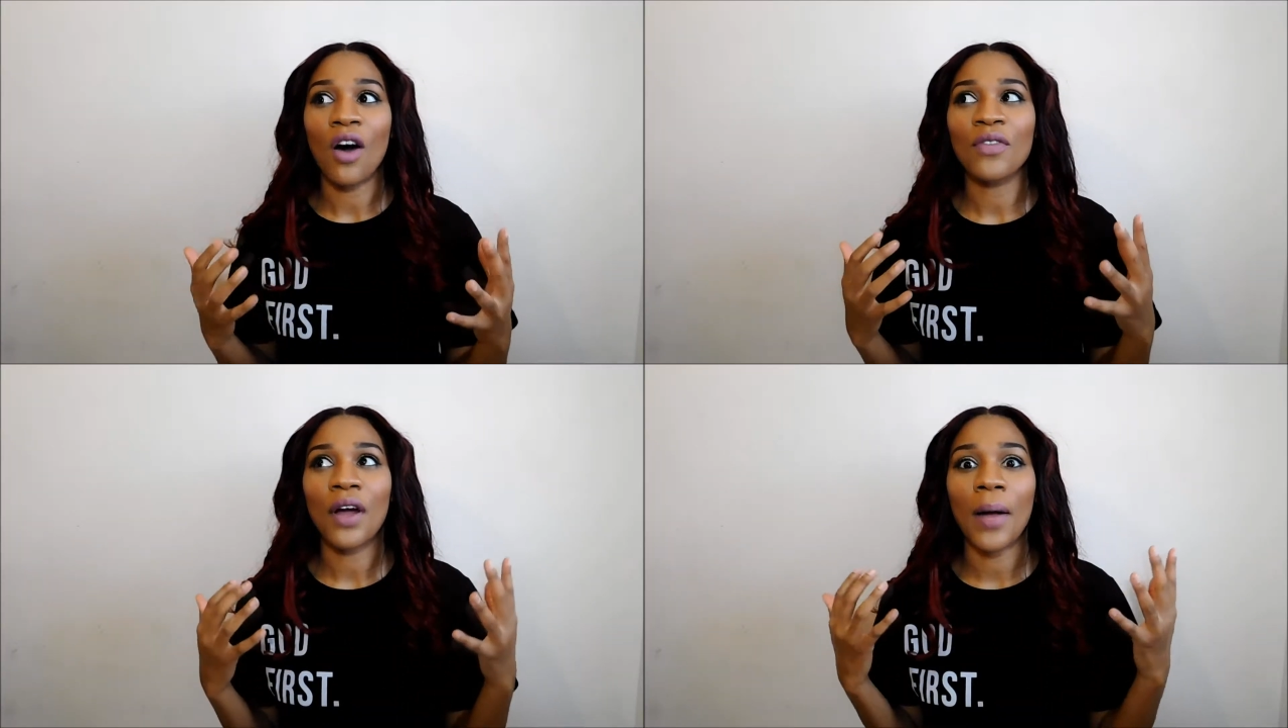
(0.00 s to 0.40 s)

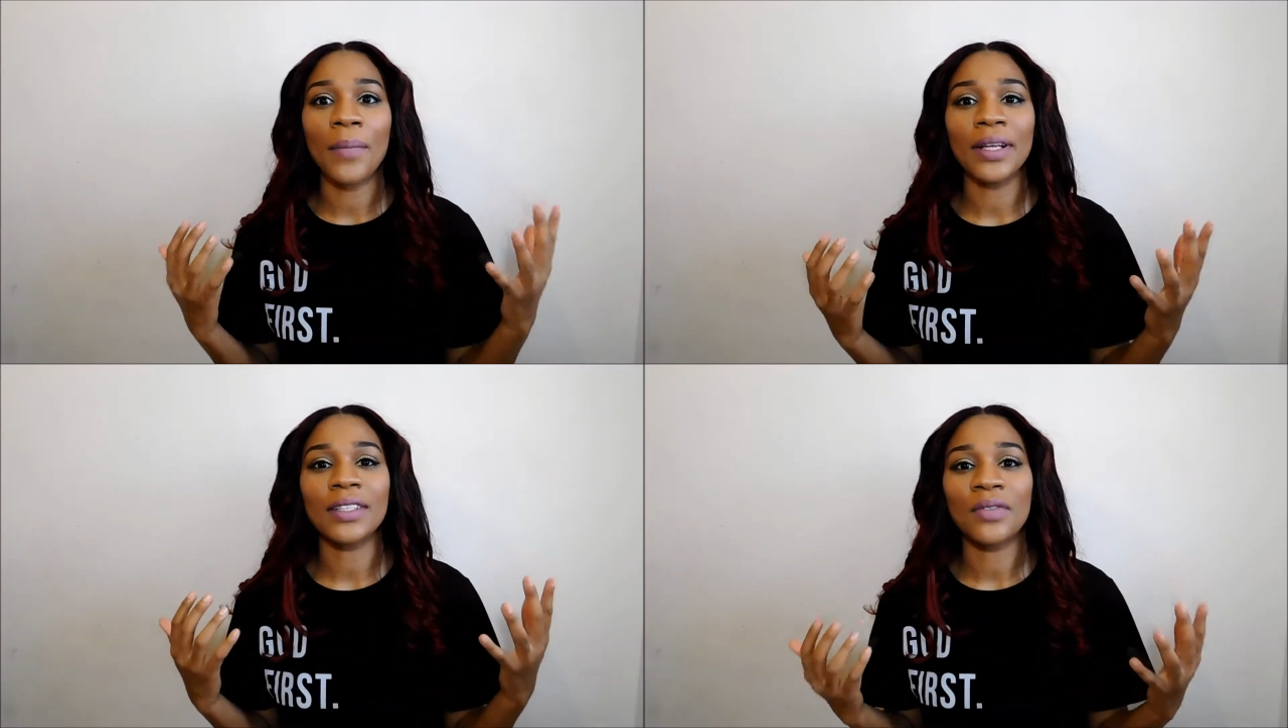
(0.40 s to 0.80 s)
offer our
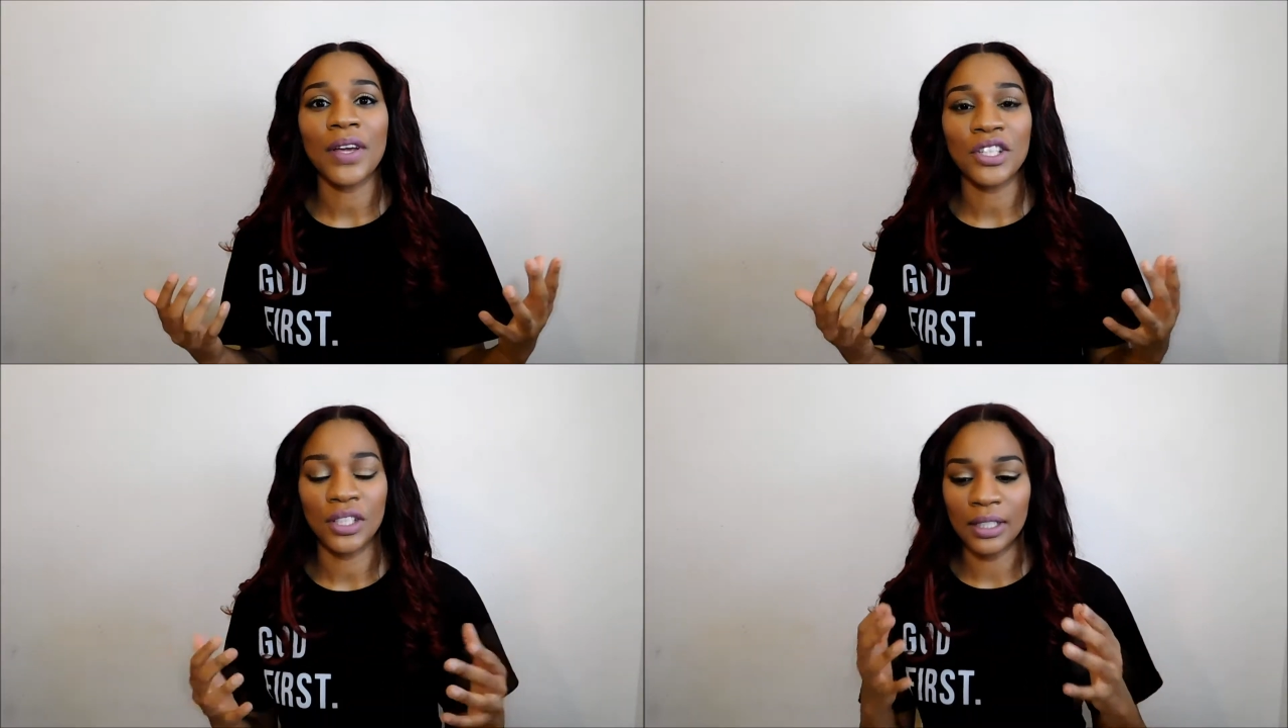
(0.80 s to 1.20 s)
best
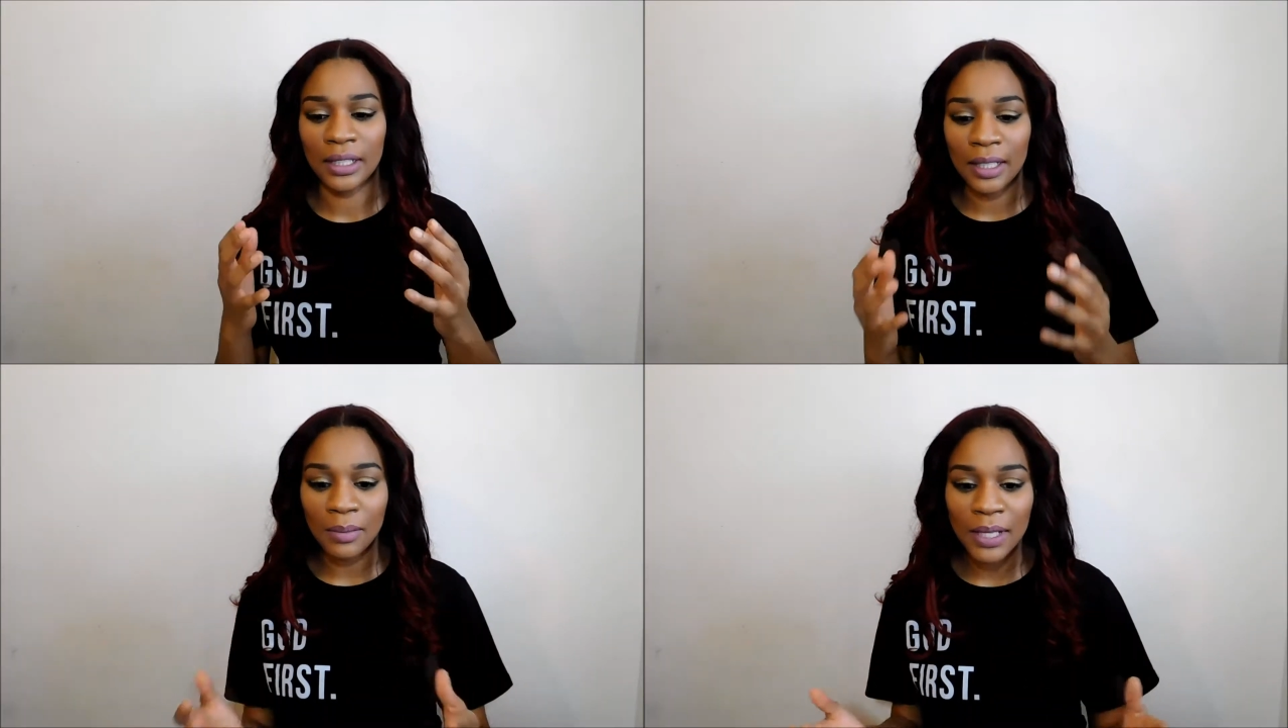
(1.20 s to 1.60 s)
affections,
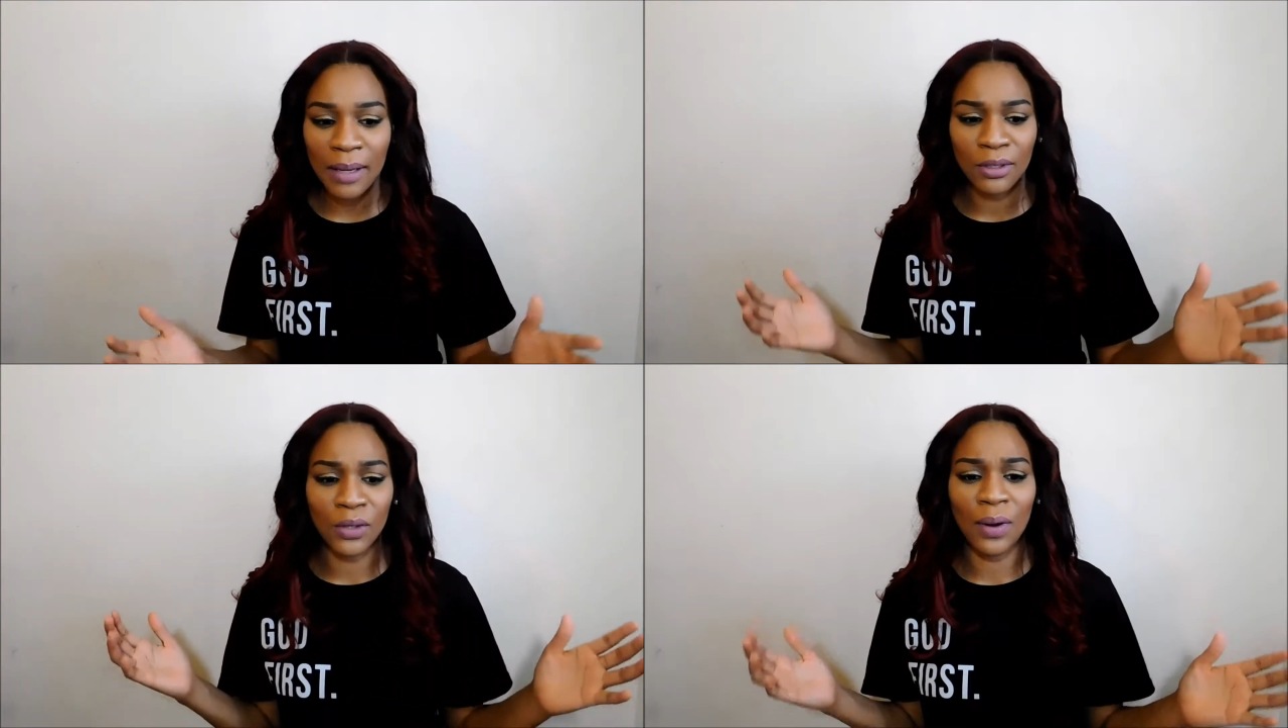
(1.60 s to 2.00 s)
because
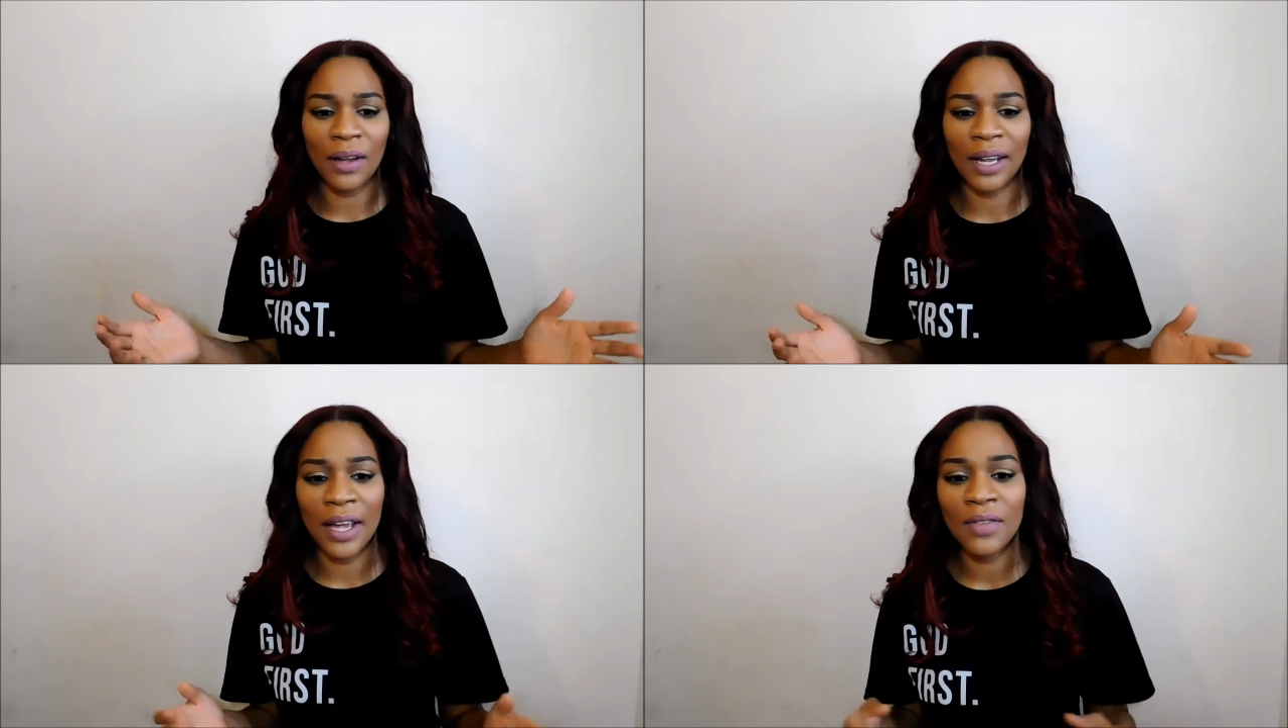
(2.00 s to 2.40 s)
sometimes
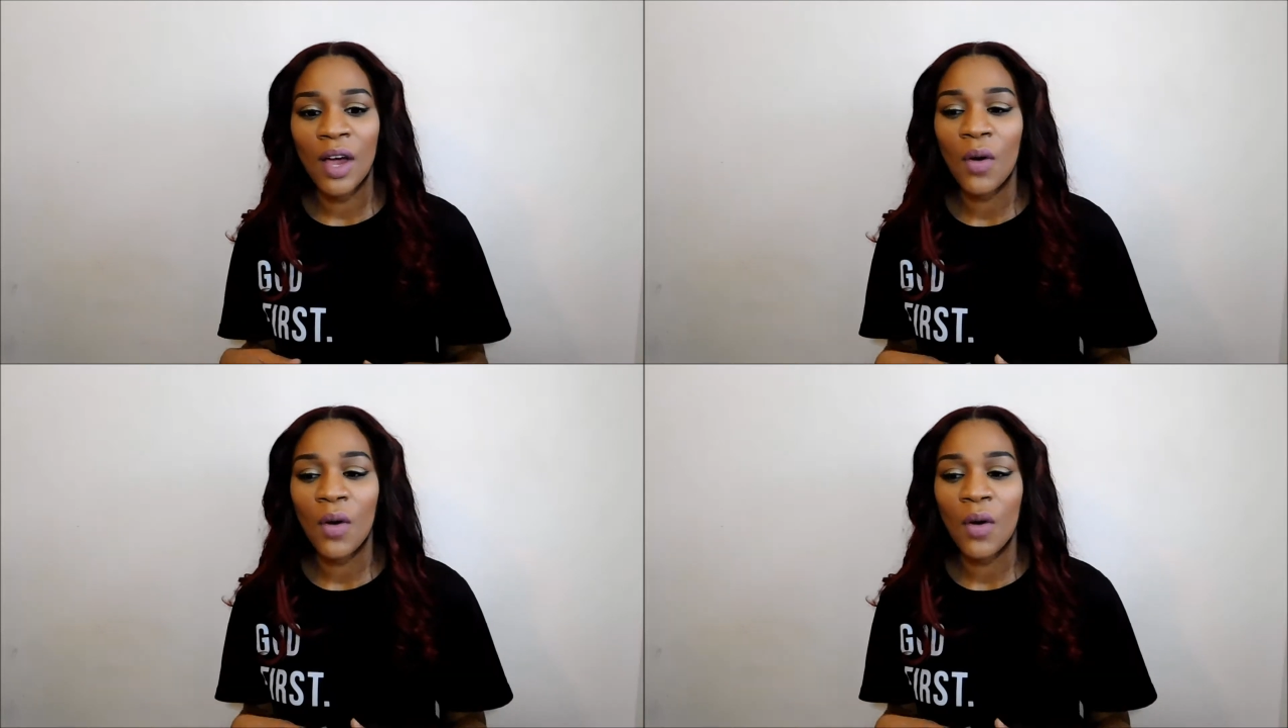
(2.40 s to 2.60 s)
throughout life